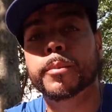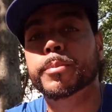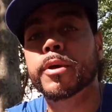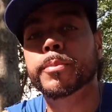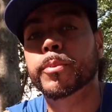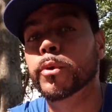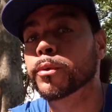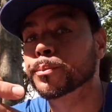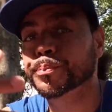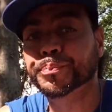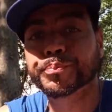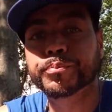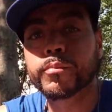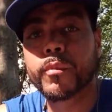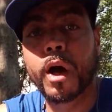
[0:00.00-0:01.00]
people
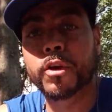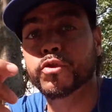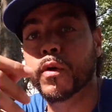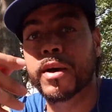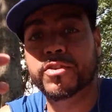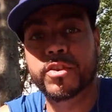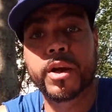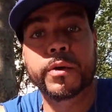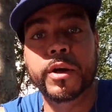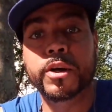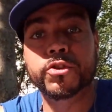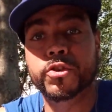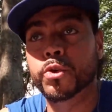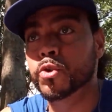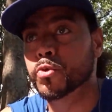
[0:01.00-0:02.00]
address their
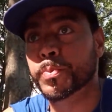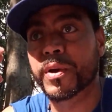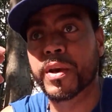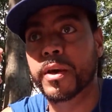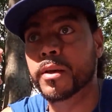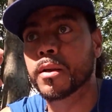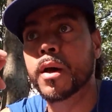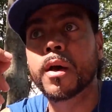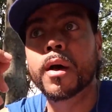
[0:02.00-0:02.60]
issues, be it